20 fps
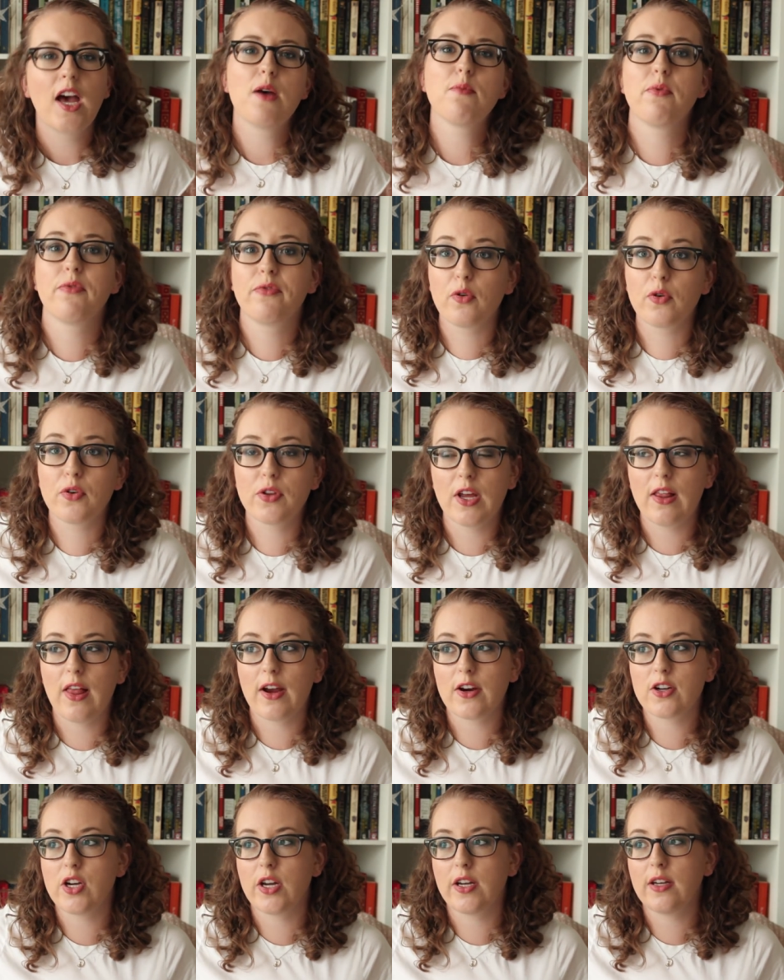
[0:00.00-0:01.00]
before the
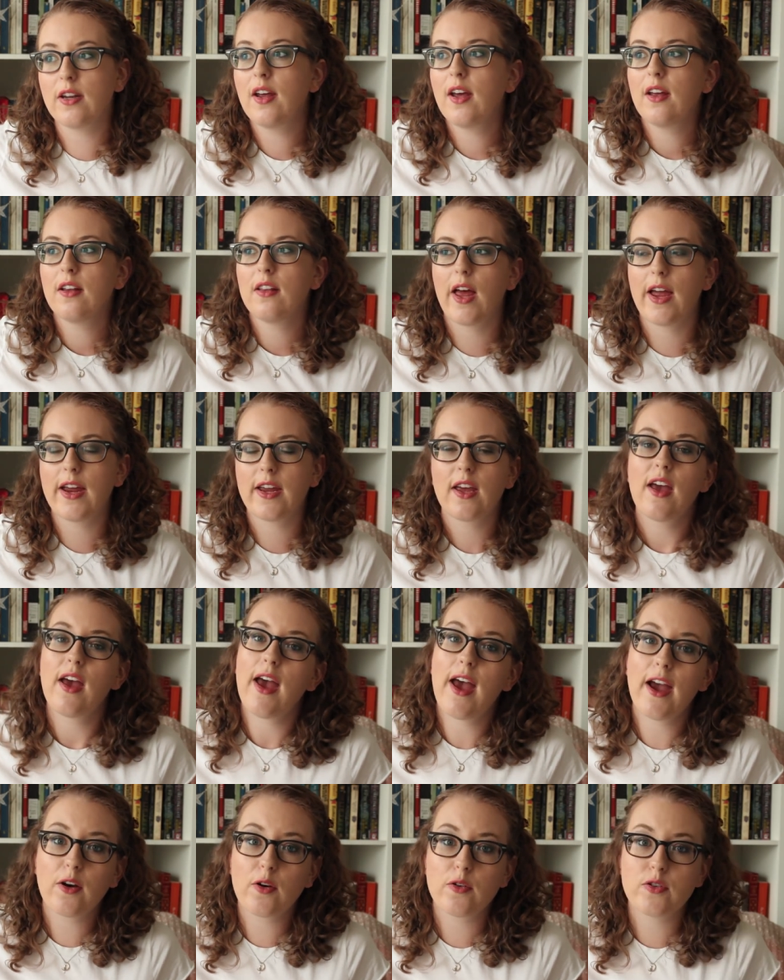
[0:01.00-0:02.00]
election, like
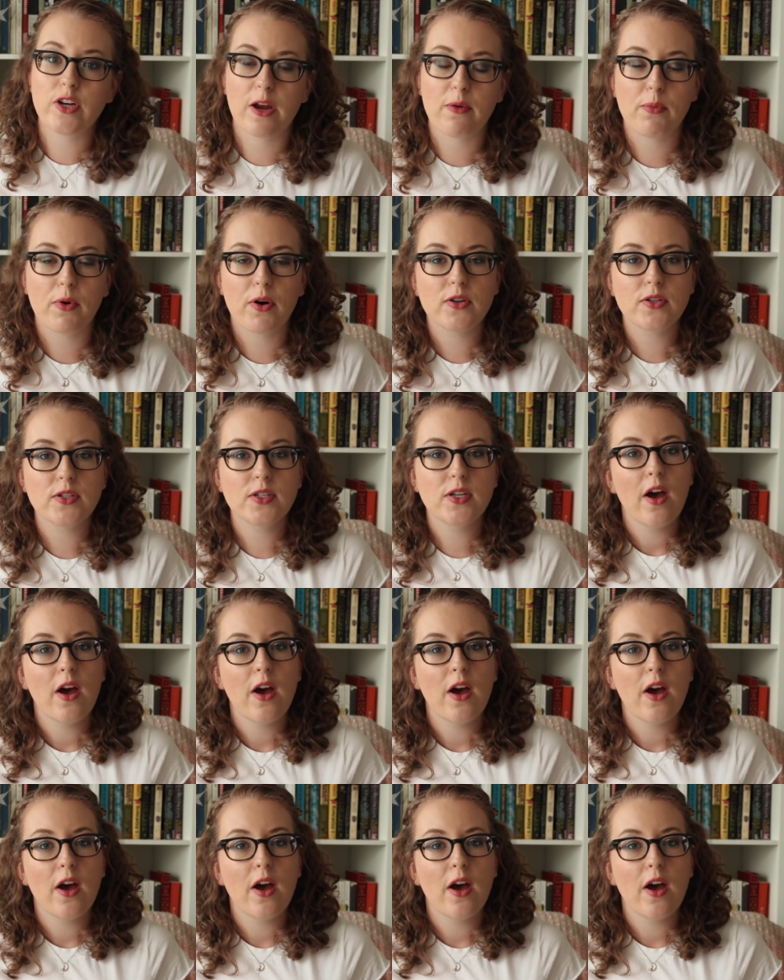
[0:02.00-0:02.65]
echo chambers,